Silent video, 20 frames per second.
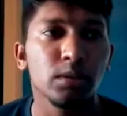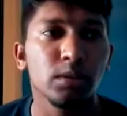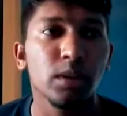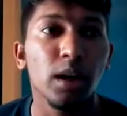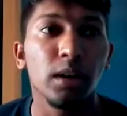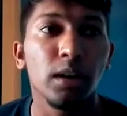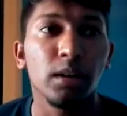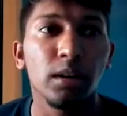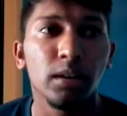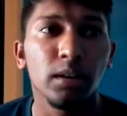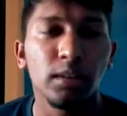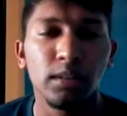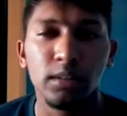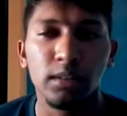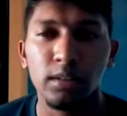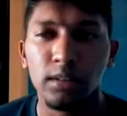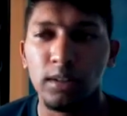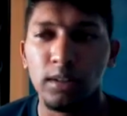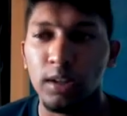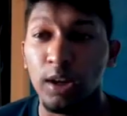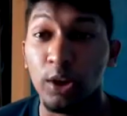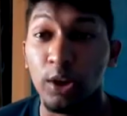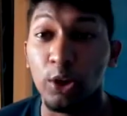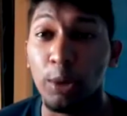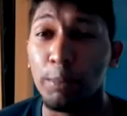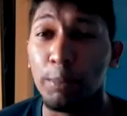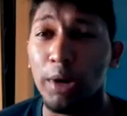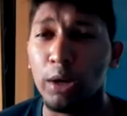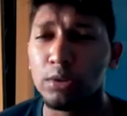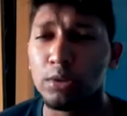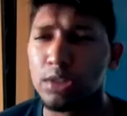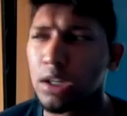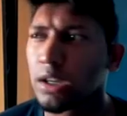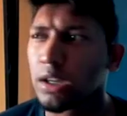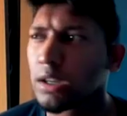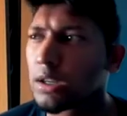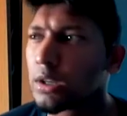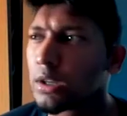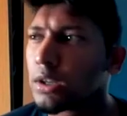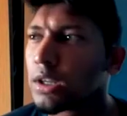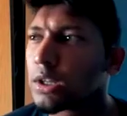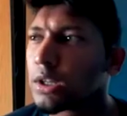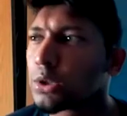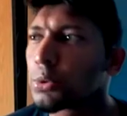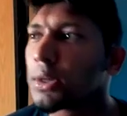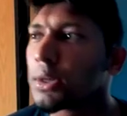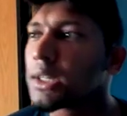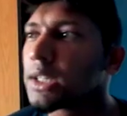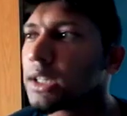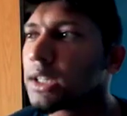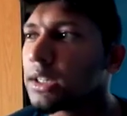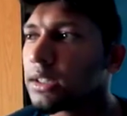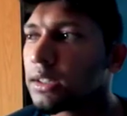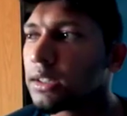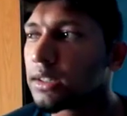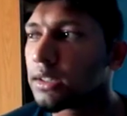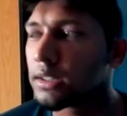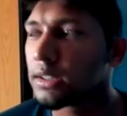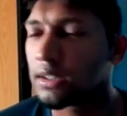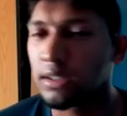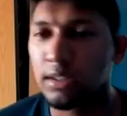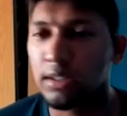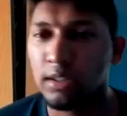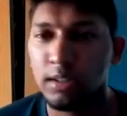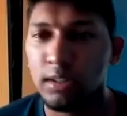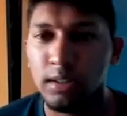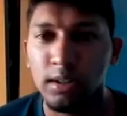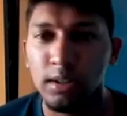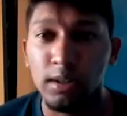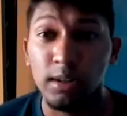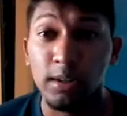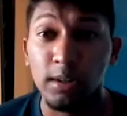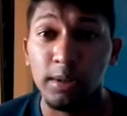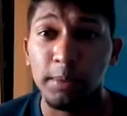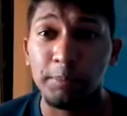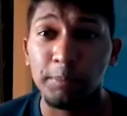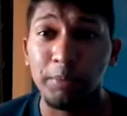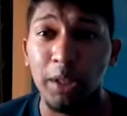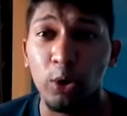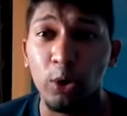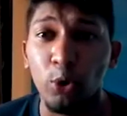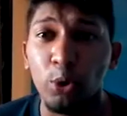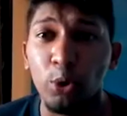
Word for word: 10, your brows say, 20. Then